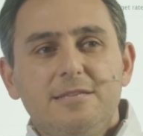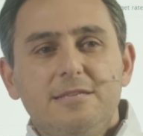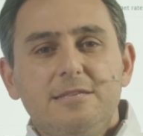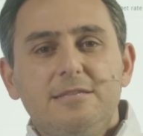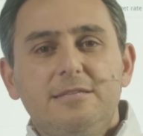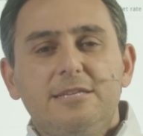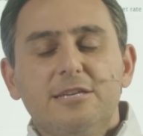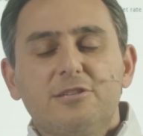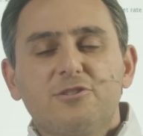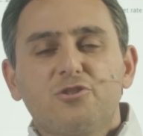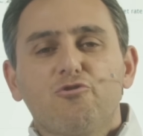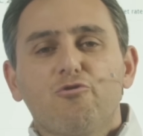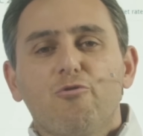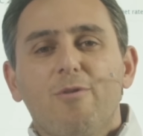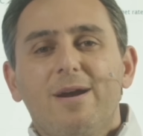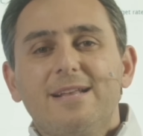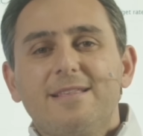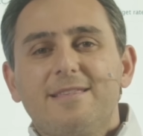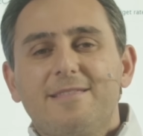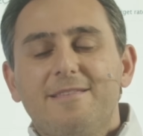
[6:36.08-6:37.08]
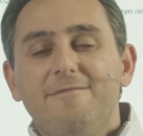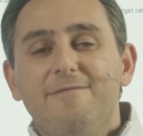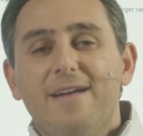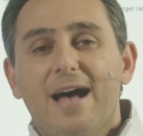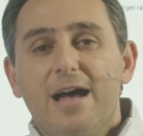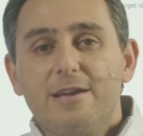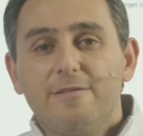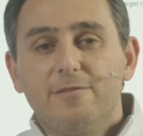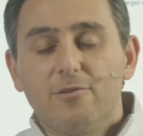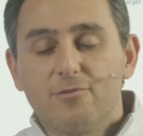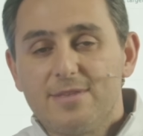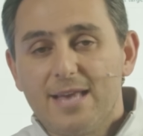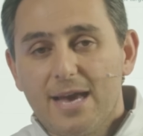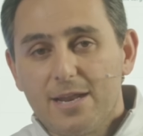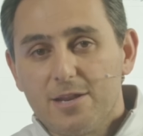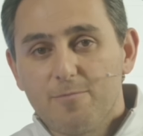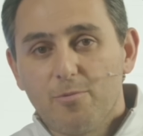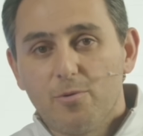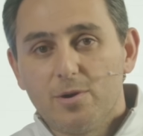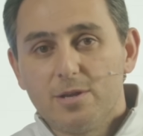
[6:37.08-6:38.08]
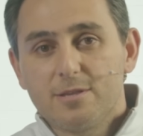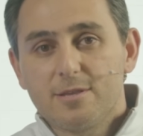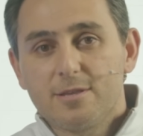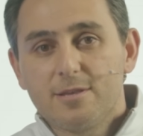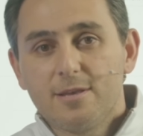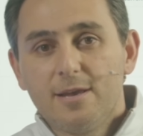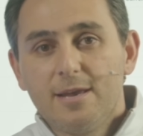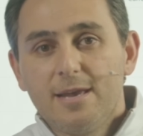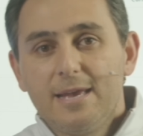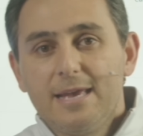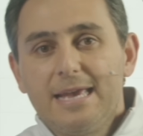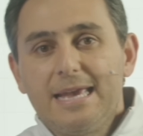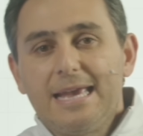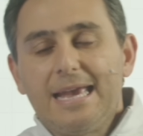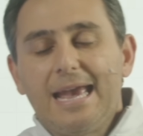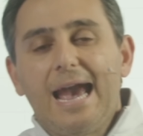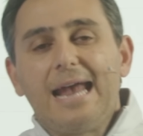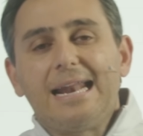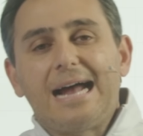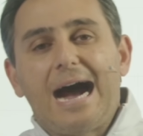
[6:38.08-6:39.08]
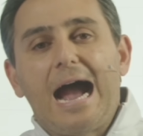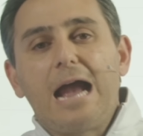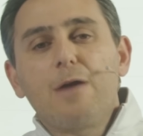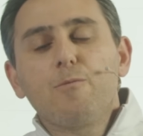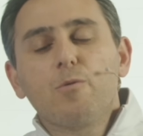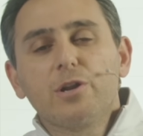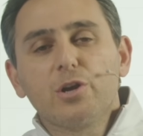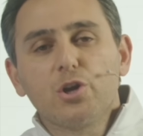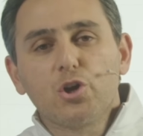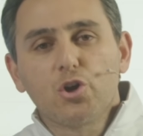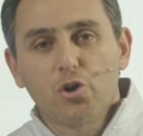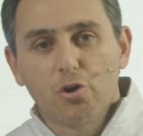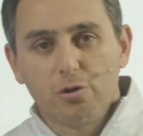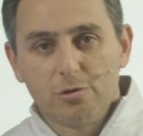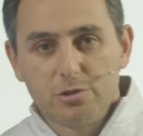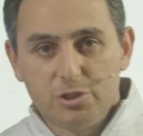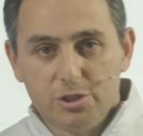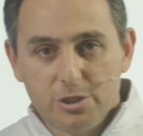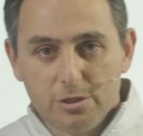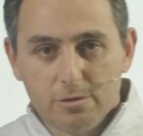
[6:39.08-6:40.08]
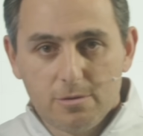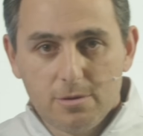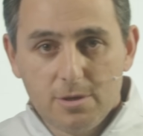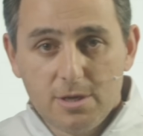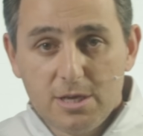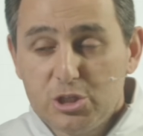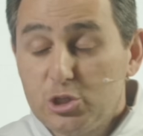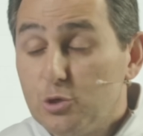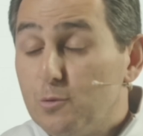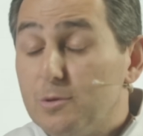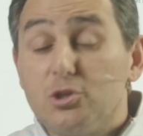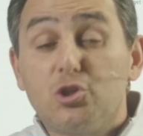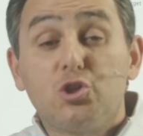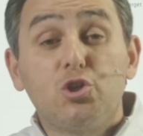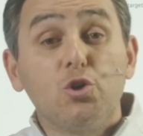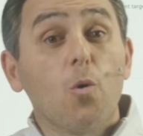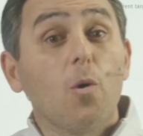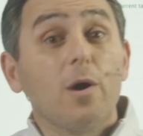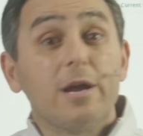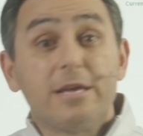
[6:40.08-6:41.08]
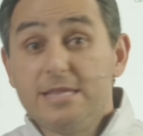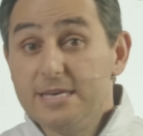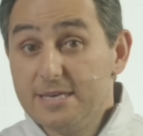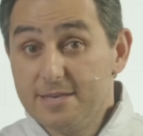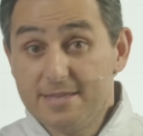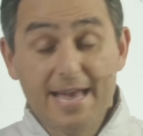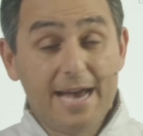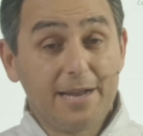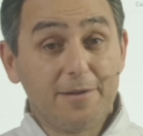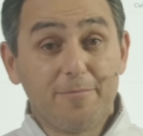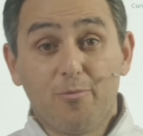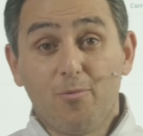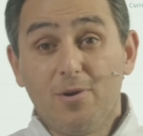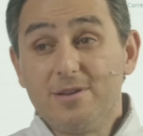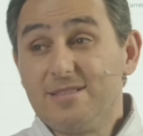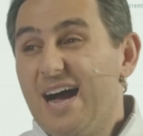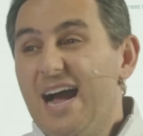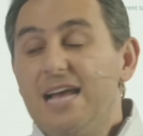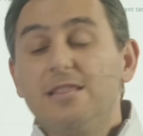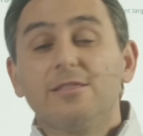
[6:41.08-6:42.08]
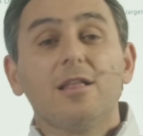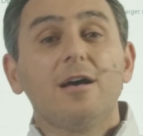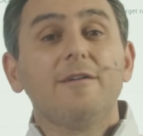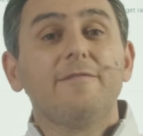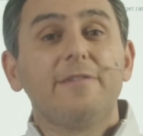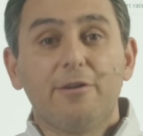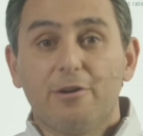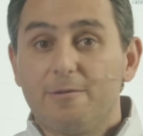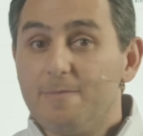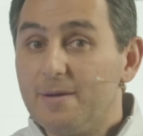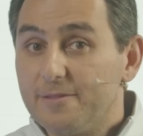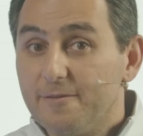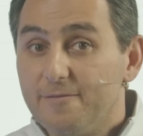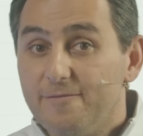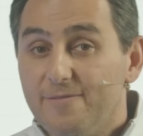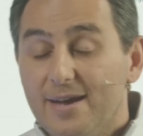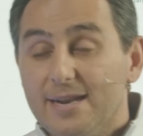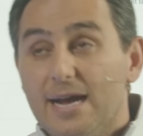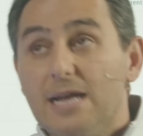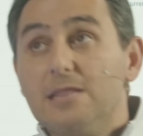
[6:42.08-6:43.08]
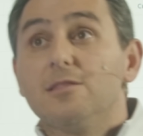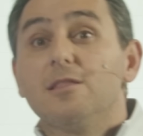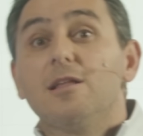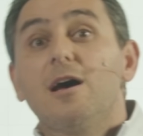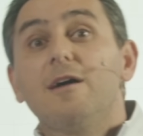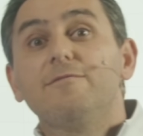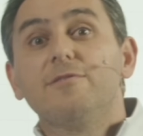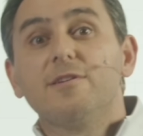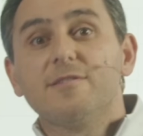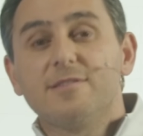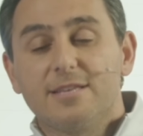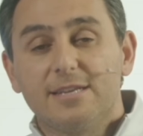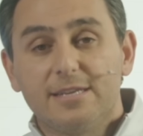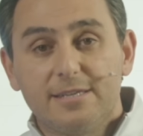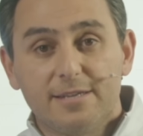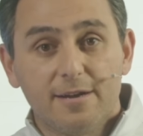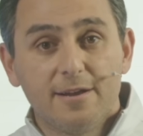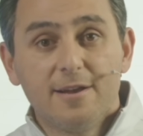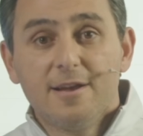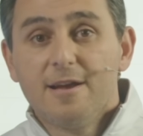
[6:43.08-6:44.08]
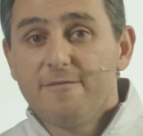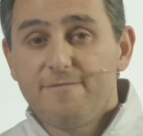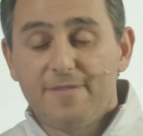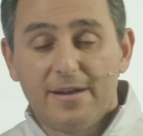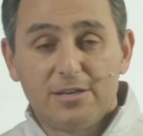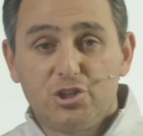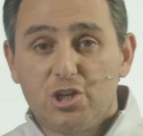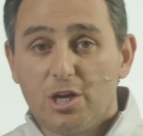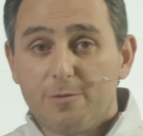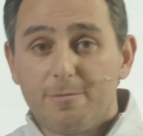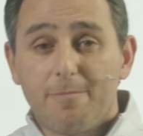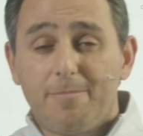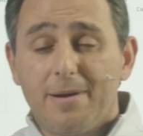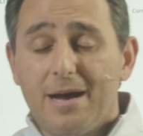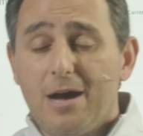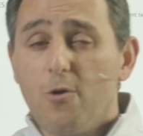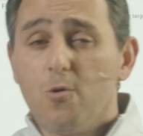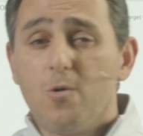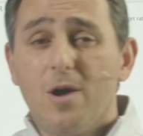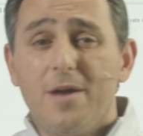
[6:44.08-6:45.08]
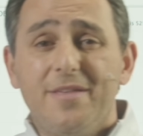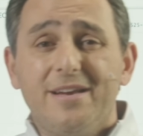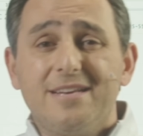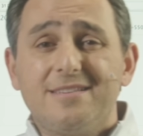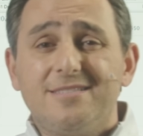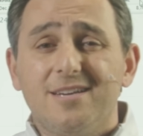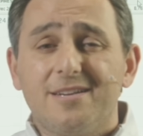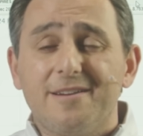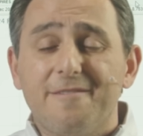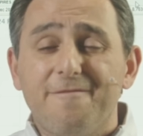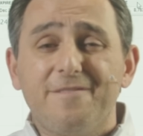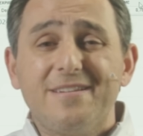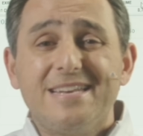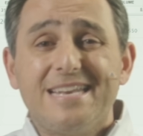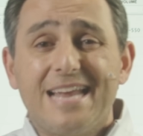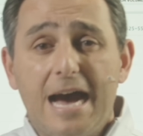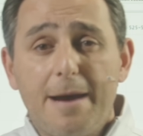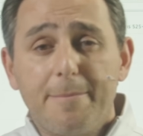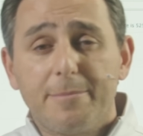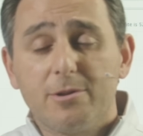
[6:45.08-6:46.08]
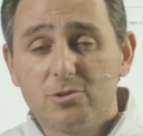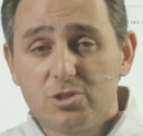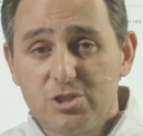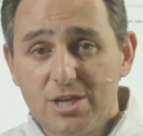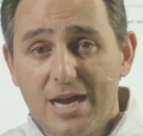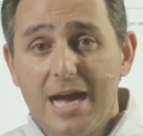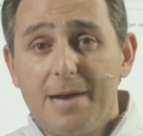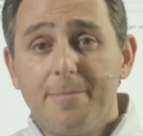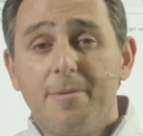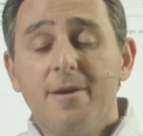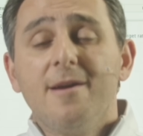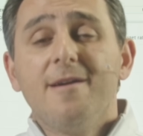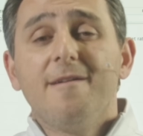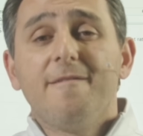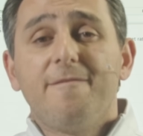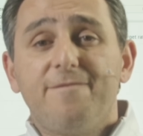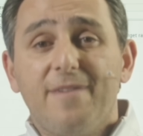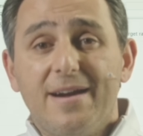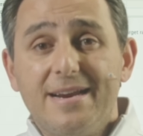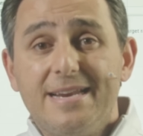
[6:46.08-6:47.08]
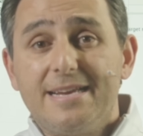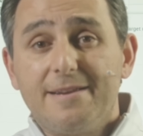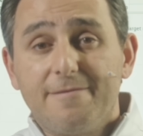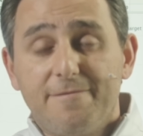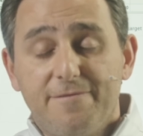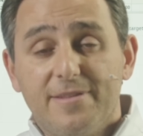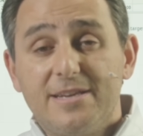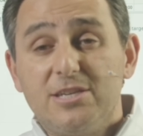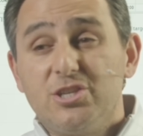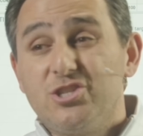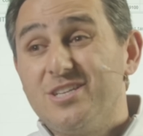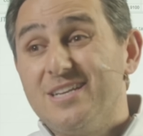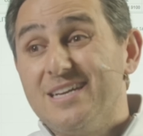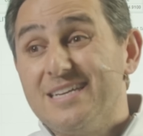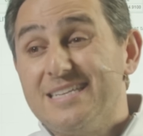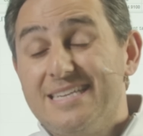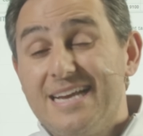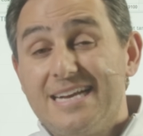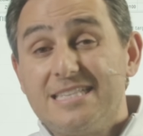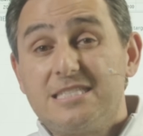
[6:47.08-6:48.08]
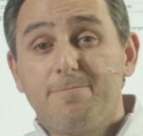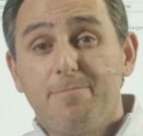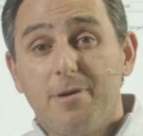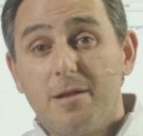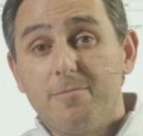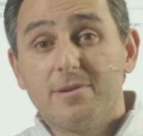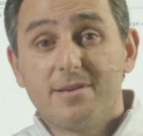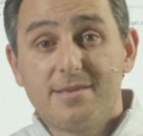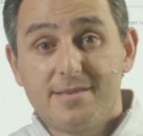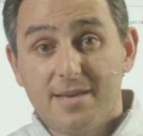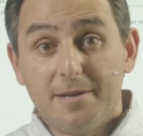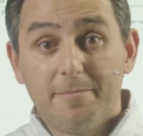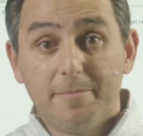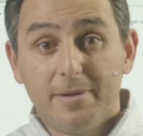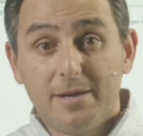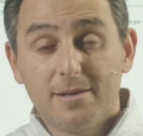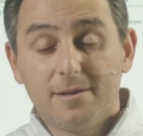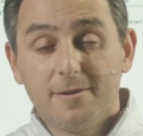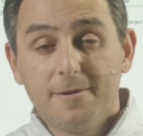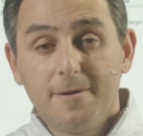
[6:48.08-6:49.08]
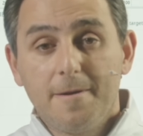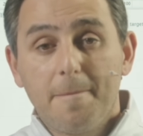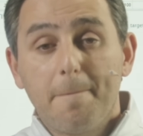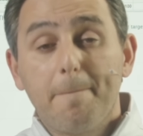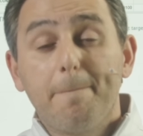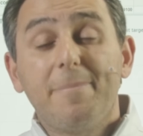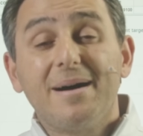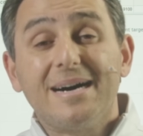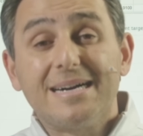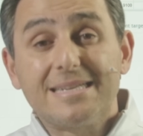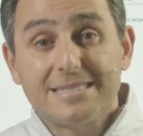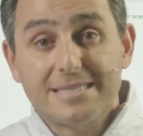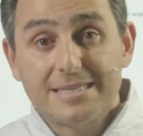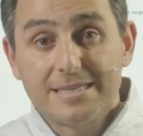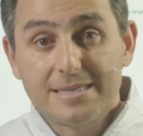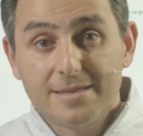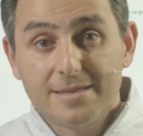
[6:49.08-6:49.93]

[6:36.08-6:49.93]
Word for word: discredits the value of those data points. And I want to encourage you to enjoy these data points. I love hearing about the Fed. I love listening to Fed Chairman Powell, who I think has done a phenomenal job fighting inflation against public sentiment. But